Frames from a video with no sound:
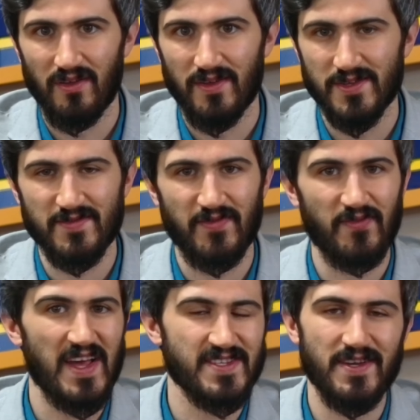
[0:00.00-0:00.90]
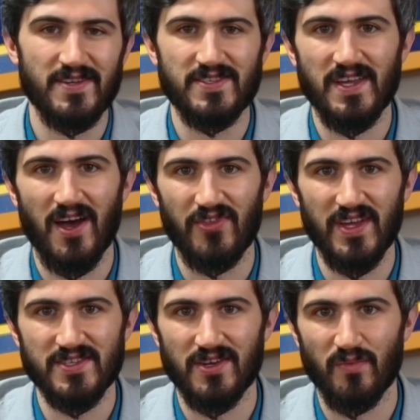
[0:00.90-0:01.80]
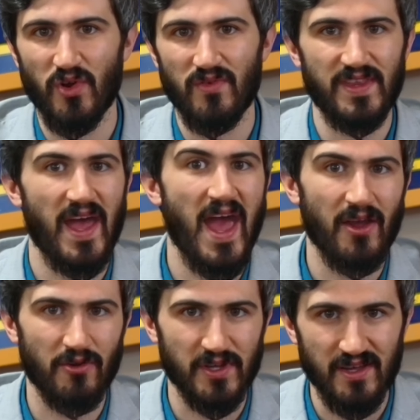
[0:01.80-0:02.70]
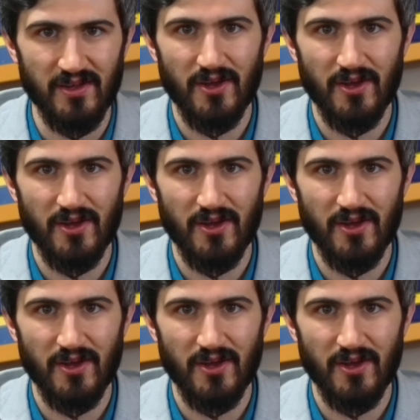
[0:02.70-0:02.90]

It's fascinating to see how things can improve in the aggregate